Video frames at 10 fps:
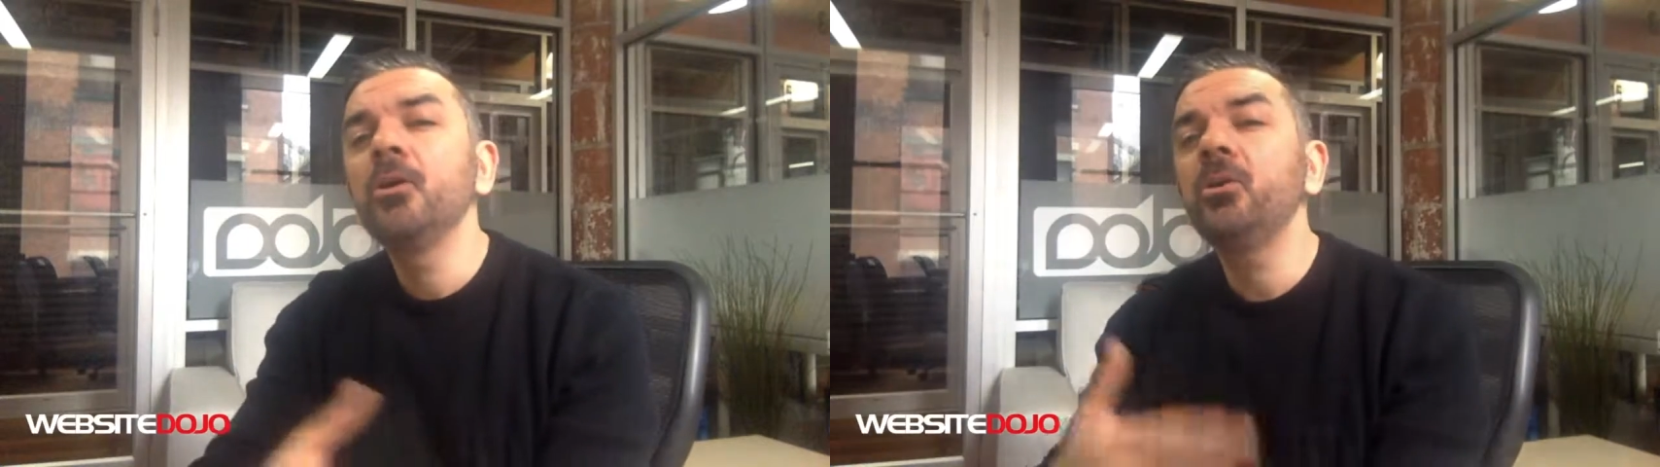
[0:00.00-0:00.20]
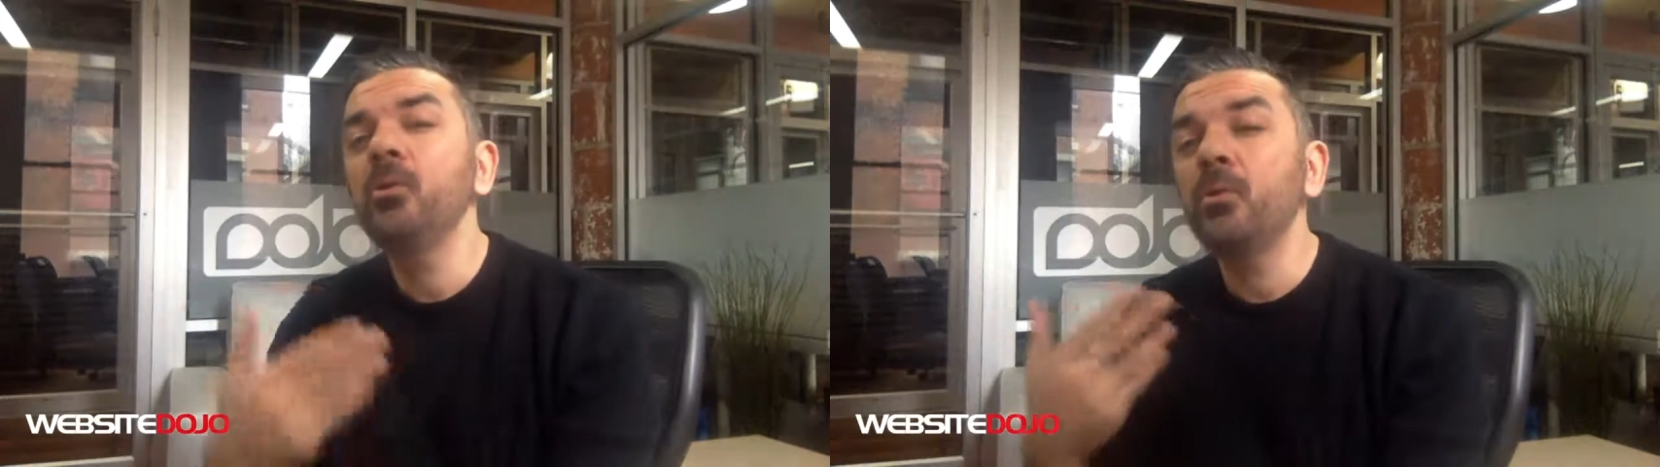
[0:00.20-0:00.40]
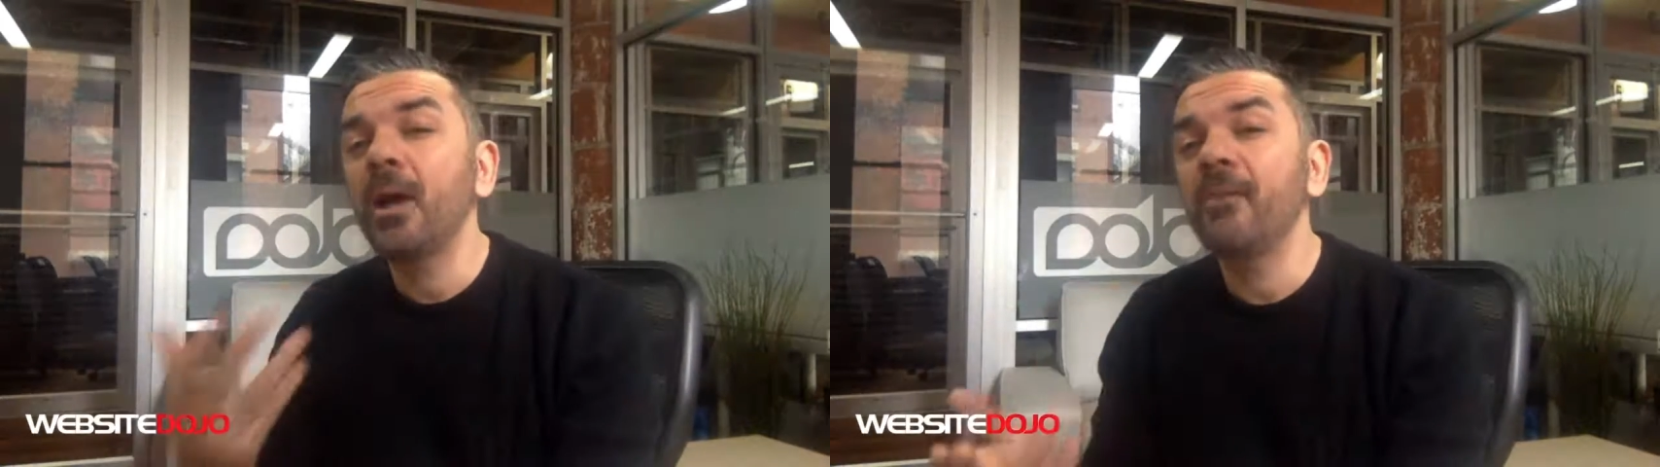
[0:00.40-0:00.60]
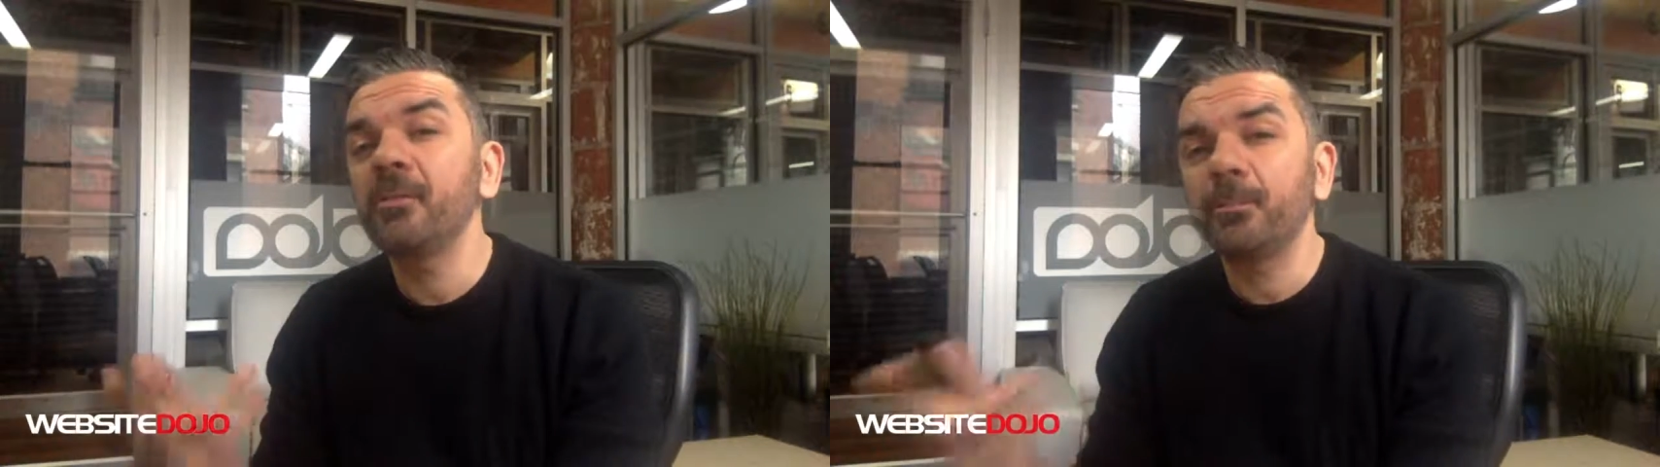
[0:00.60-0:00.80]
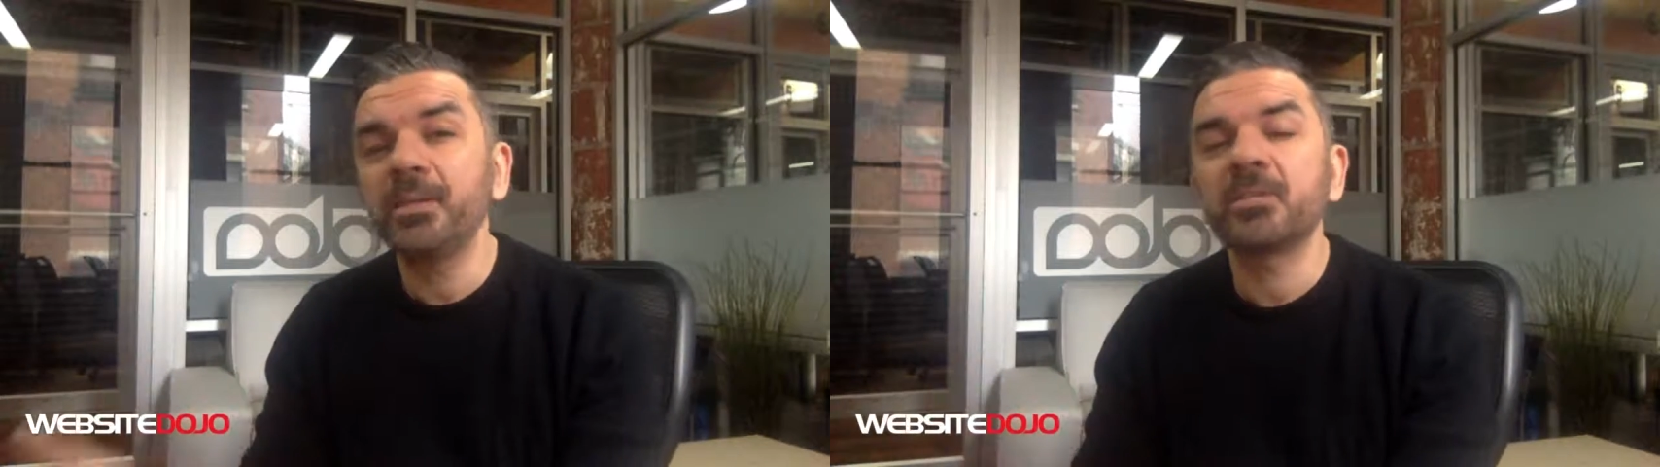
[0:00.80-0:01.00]
You have
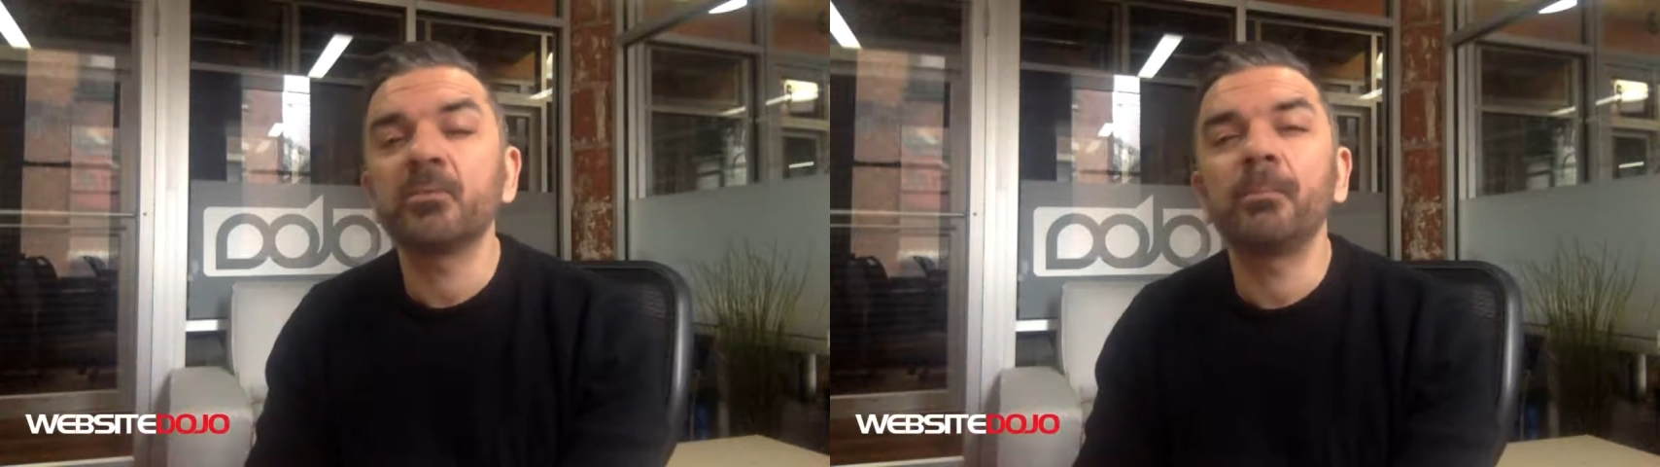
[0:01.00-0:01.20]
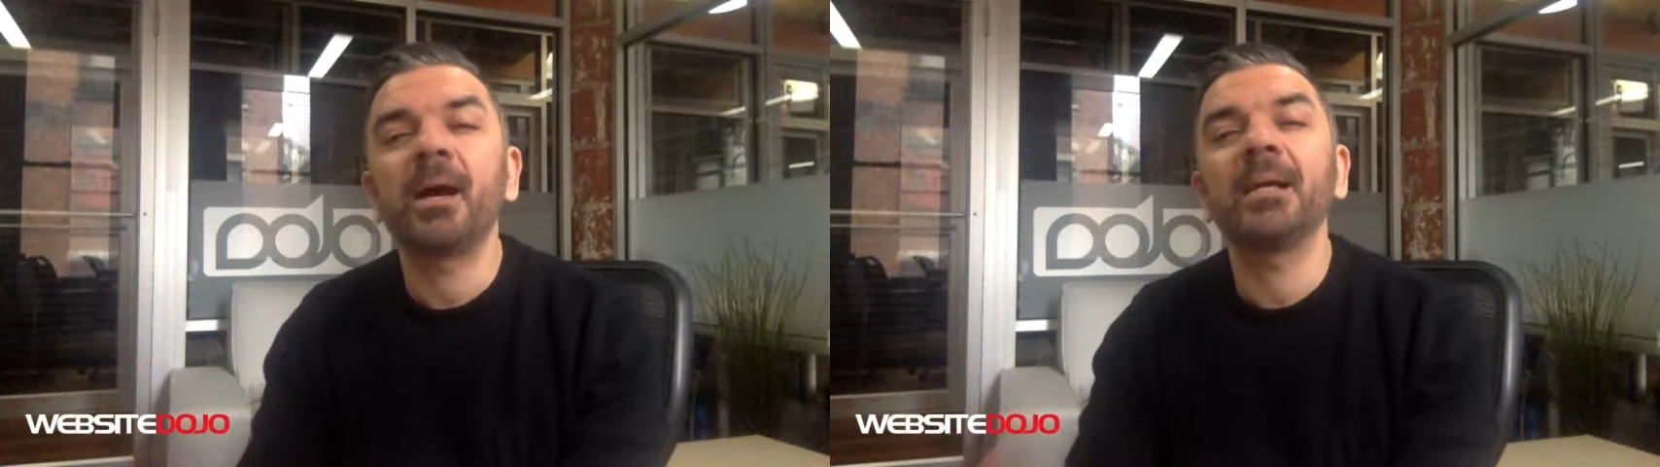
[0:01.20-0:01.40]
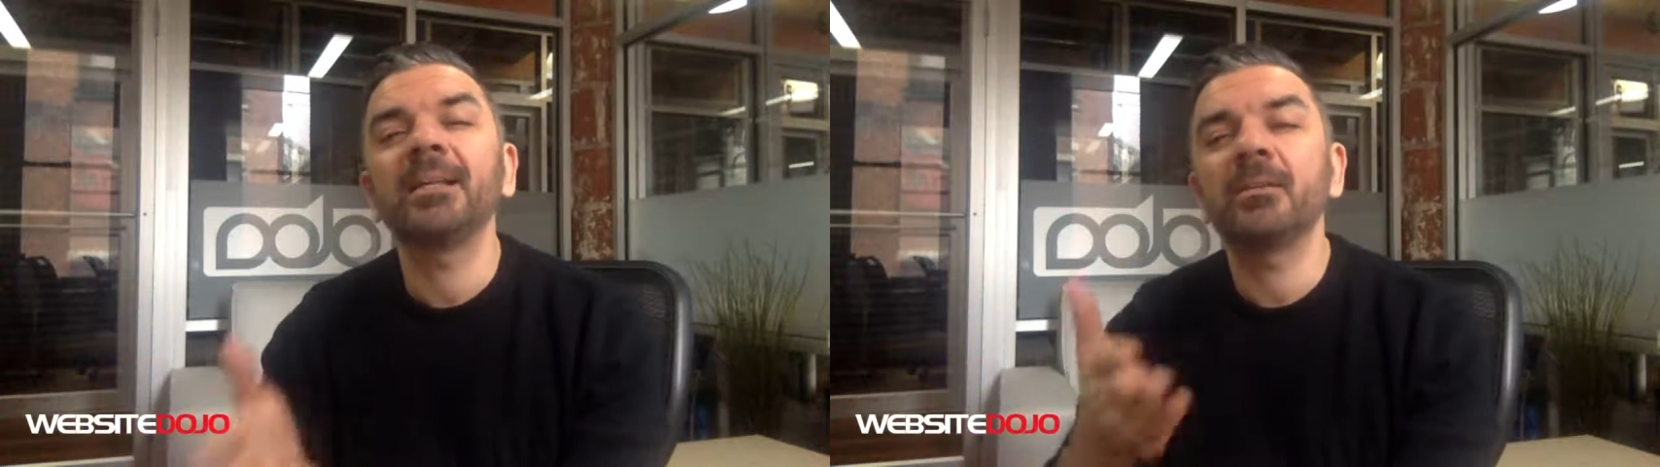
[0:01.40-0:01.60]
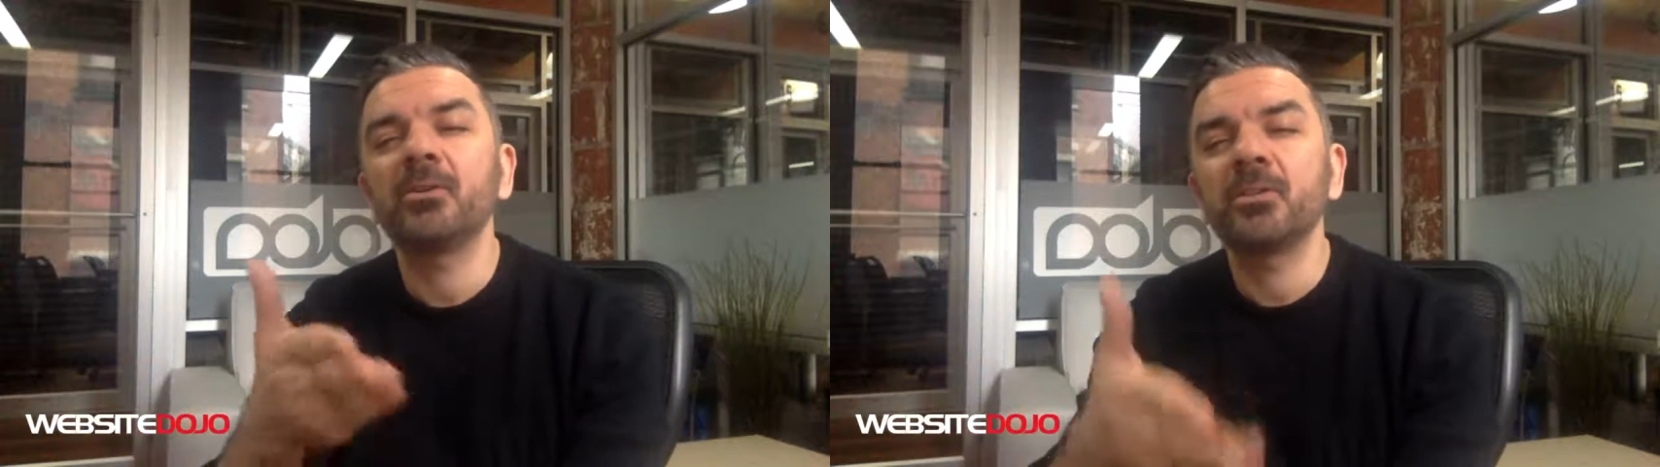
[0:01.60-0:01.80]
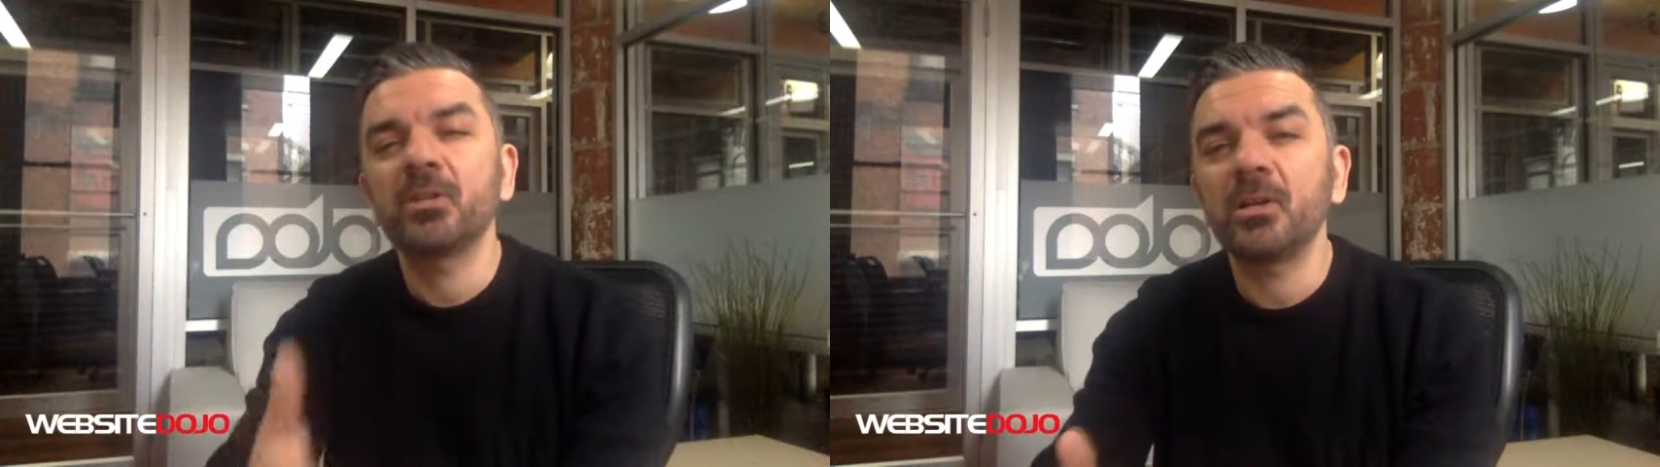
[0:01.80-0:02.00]
the peace of mind that
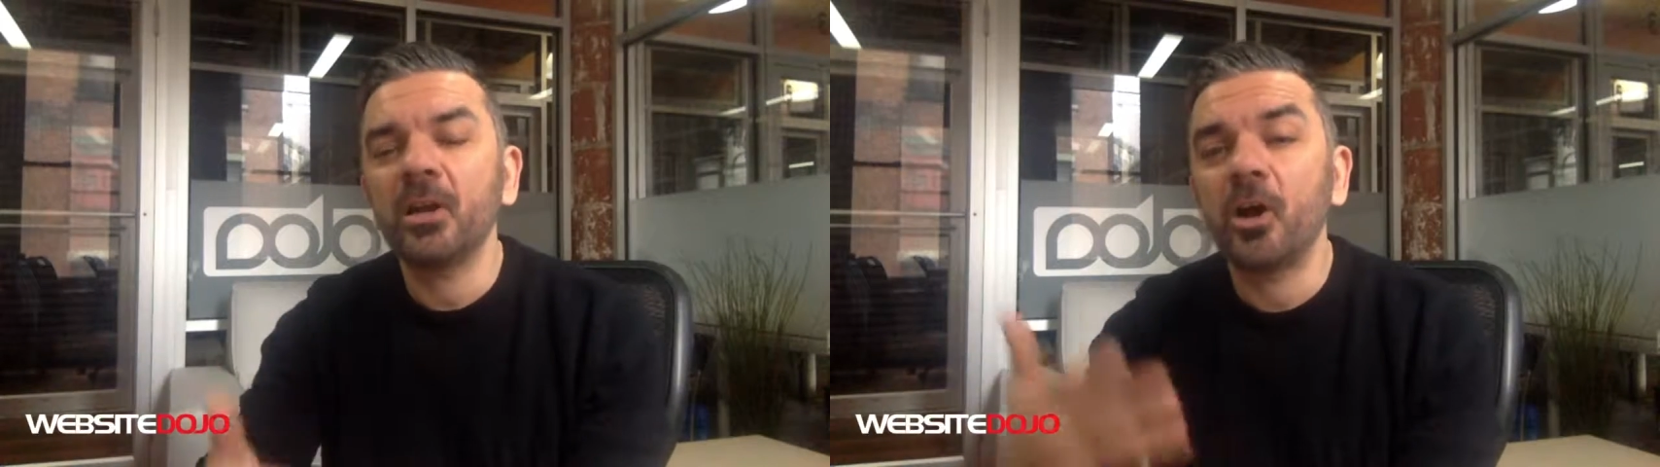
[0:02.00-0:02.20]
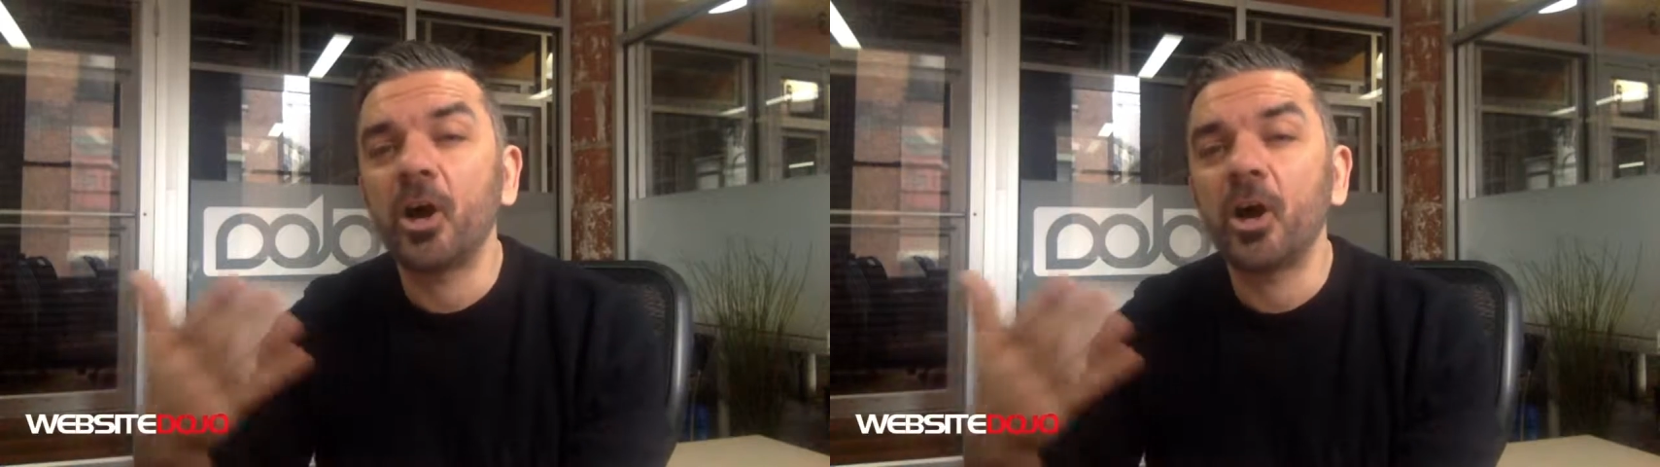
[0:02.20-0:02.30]
there's an